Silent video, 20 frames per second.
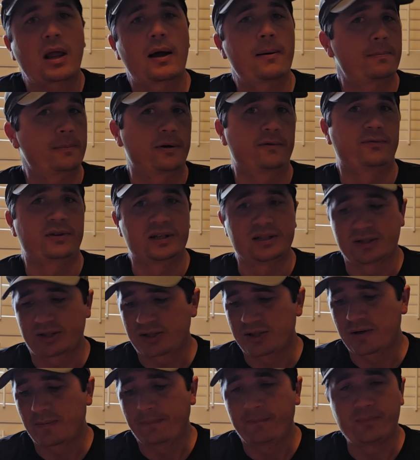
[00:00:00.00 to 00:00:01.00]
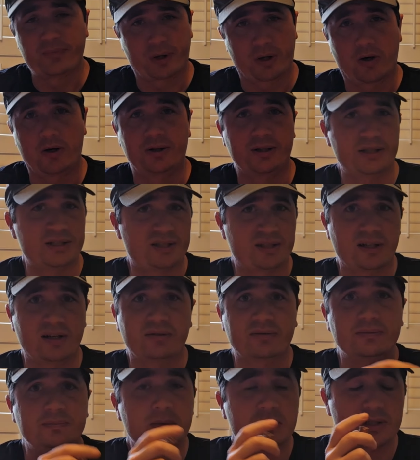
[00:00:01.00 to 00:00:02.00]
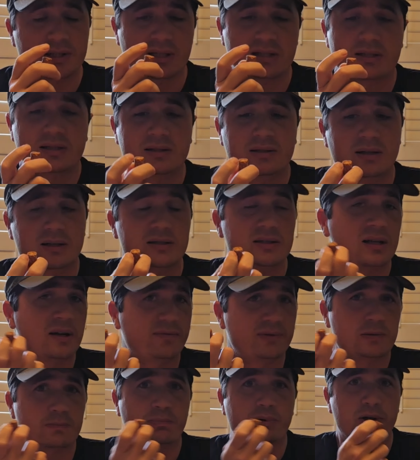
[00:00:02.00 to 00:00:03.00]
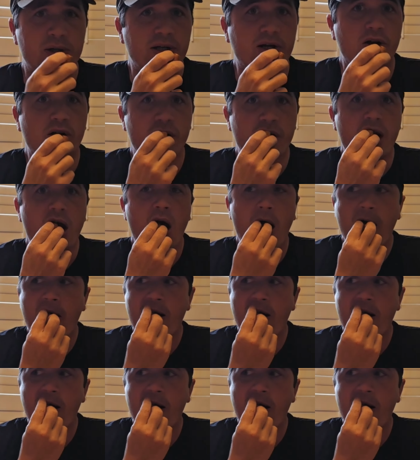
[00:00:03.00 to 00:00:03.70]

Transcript: I'm gonna finish all this stuff because this stuff is pretty good.